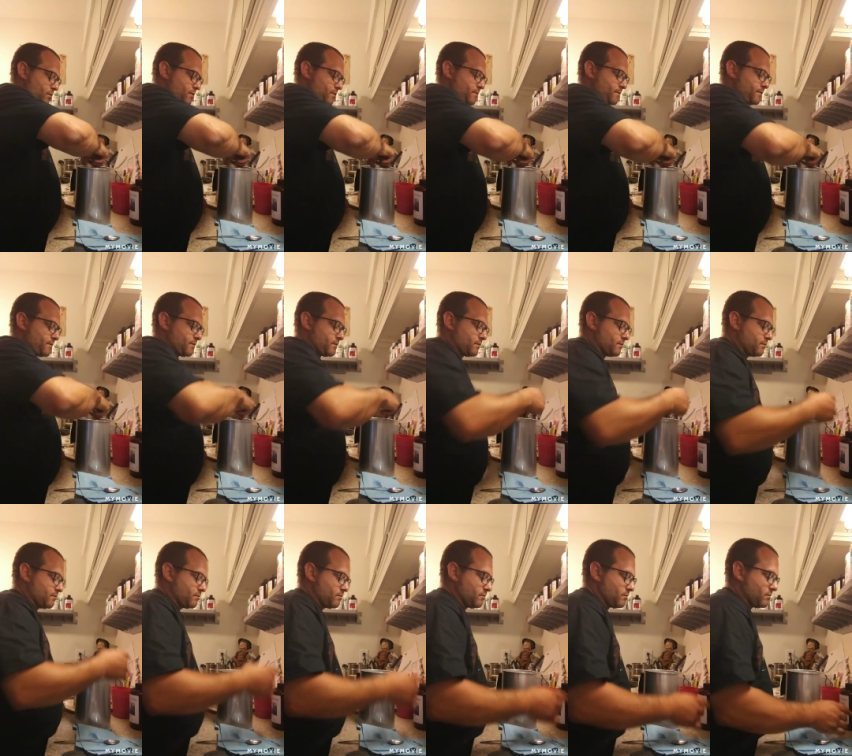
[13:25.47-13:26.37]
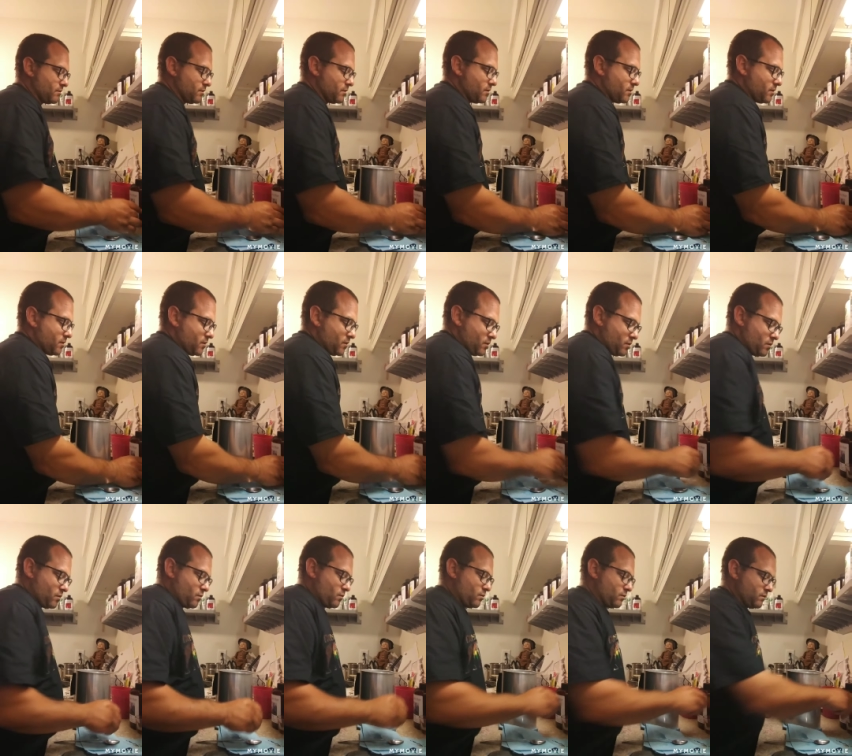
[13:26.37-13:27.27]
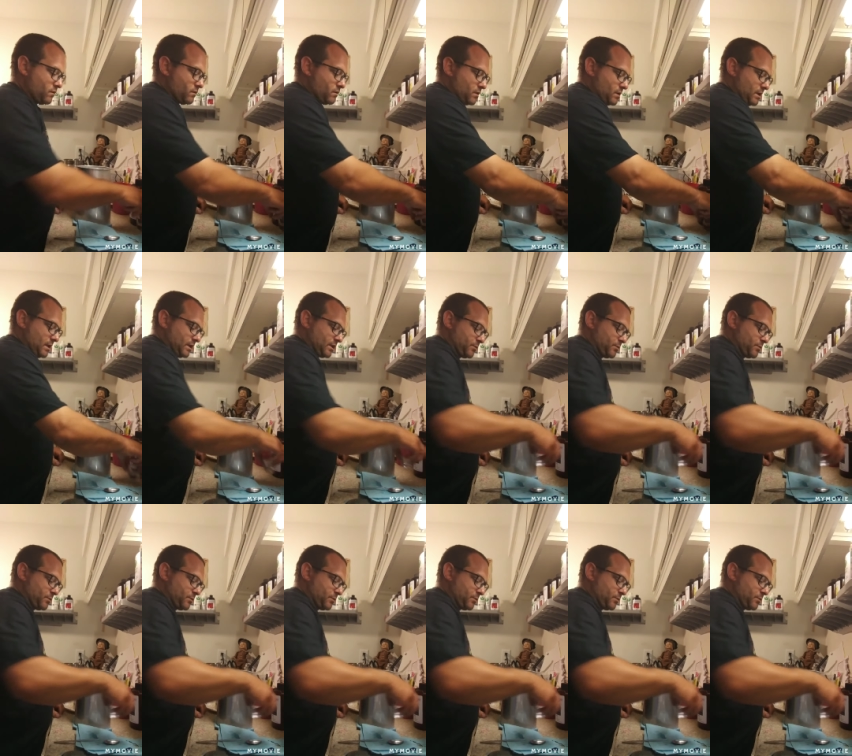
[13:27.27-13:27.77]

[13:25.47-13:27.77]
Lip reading: in there. I like